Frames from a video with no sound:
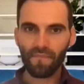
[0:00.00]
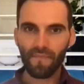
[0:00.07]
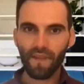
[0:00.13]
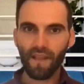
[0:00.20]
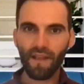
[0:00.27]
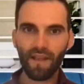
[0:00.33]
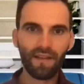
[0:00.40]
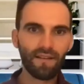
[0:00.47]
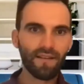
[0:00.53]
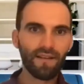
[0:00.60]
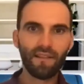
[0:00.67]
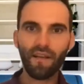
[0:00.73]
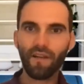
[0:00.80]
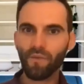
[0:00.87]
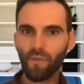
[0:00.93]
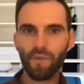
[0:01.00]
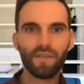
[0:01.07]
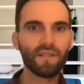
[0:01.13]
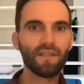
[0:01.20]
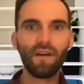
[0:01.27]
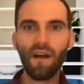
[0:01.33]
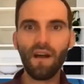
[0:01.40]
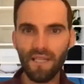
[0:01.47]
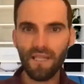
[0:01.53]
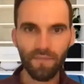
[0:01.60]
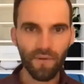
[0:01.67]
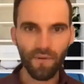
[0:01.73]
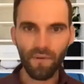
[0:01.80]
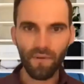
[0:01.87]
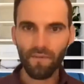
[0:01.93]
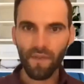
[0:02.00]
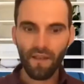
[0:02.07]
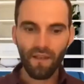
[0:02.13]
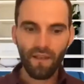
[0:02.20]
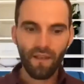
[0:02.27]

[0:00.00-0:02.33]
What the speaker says: and a loved one was in the hospital,